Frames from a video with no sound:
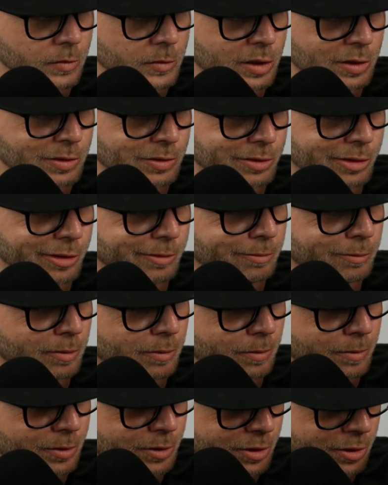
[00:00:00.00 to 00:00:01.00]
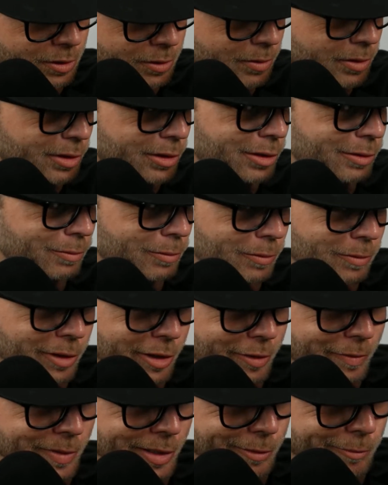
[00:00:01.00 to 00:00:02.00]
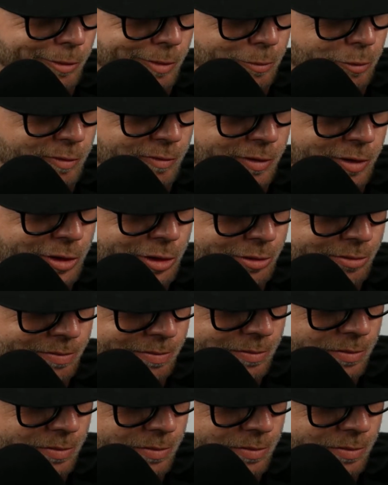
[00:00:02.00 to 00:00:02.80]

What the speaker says: So what we'll do is we'll go make one more function.